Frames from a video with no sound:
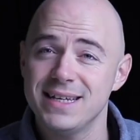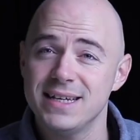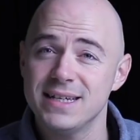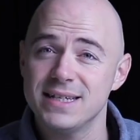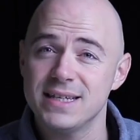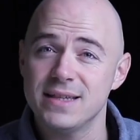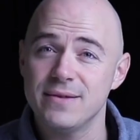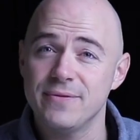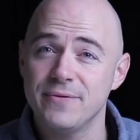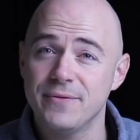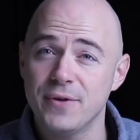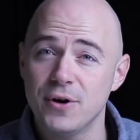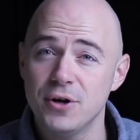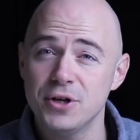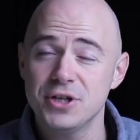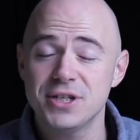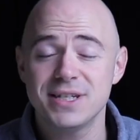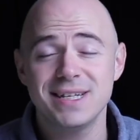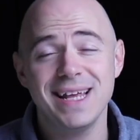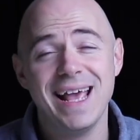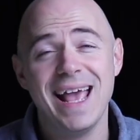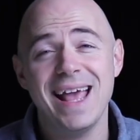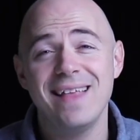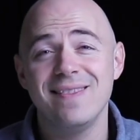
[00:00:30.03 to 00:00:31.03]
it is the
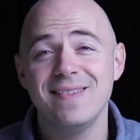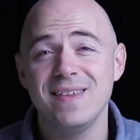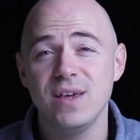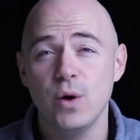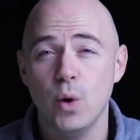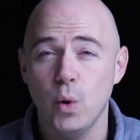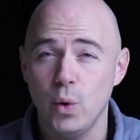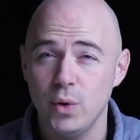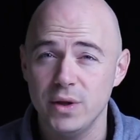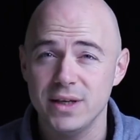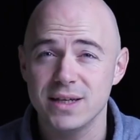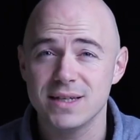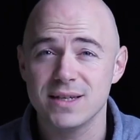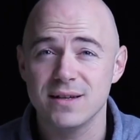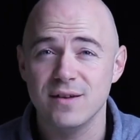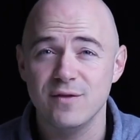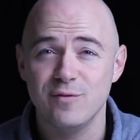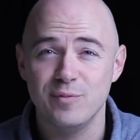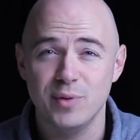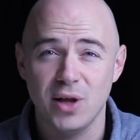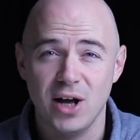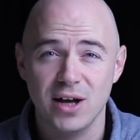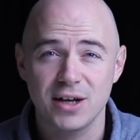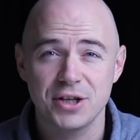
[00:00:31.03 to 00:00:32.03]
first and the oldest
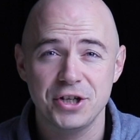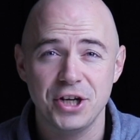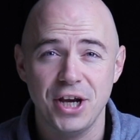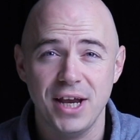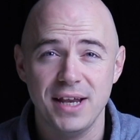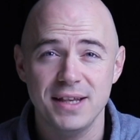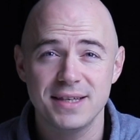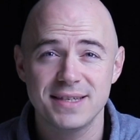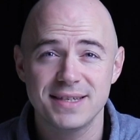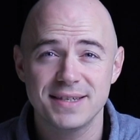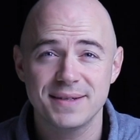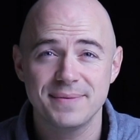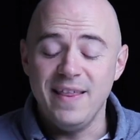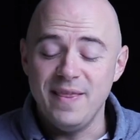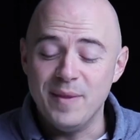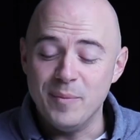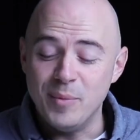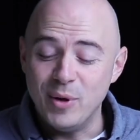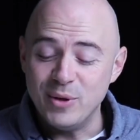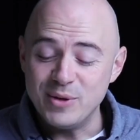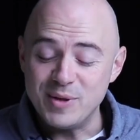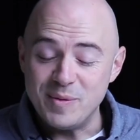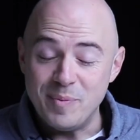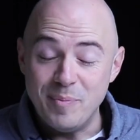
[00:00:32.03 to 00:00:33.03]
of blockchains. In the
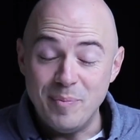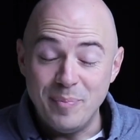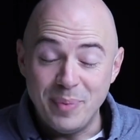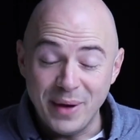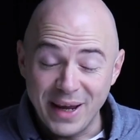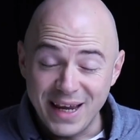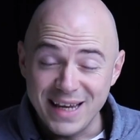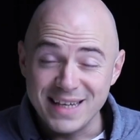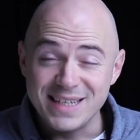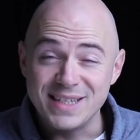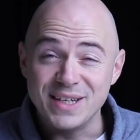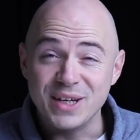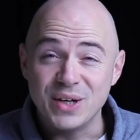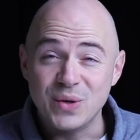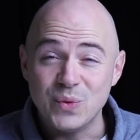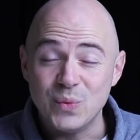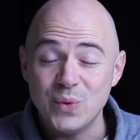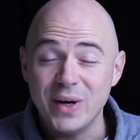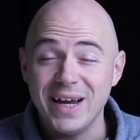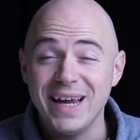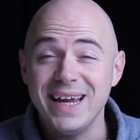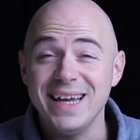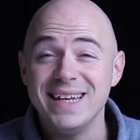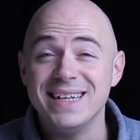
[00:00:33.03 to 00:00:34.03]
most basic
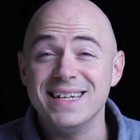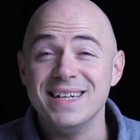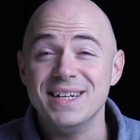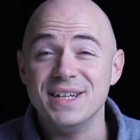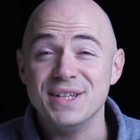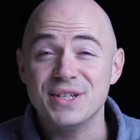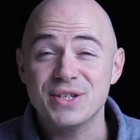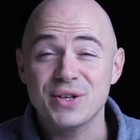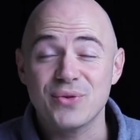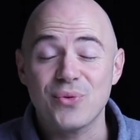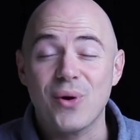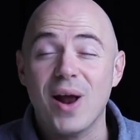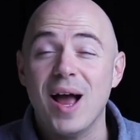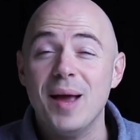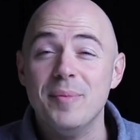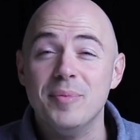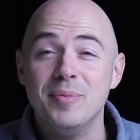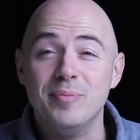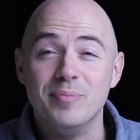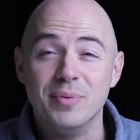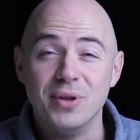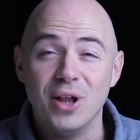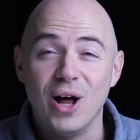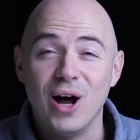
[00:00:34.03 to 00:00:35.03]
way to describe
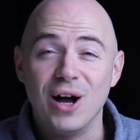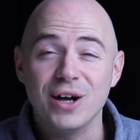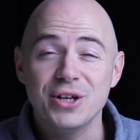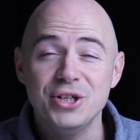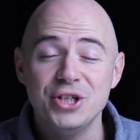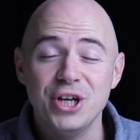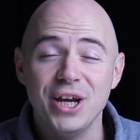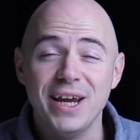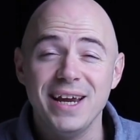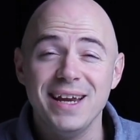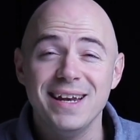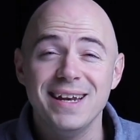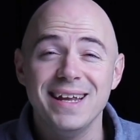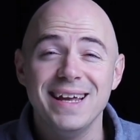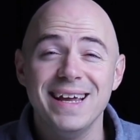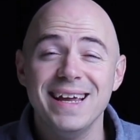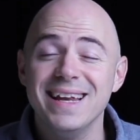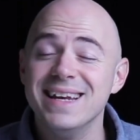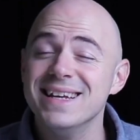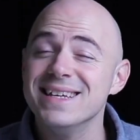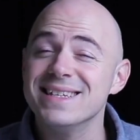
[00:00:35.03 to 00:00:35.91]
blockchain, it